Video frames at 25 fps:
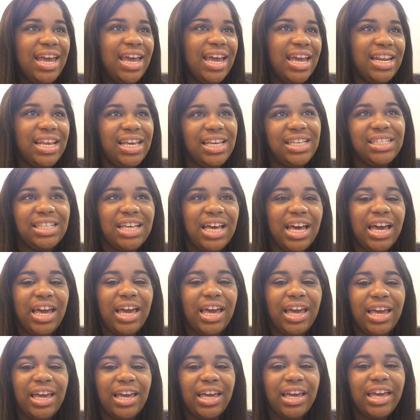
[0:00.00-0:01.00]
And he's
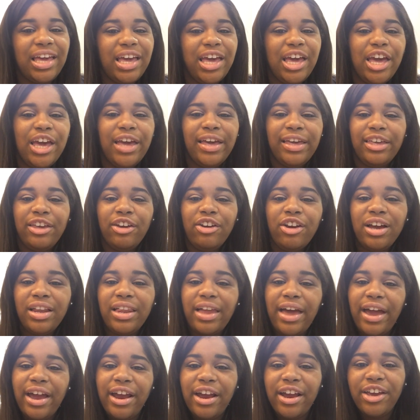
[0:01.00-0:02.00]
like, "You're a
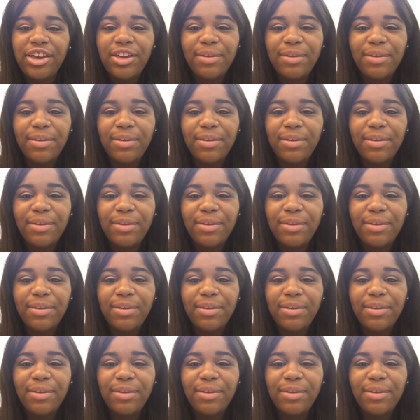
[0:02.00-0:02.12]
liar.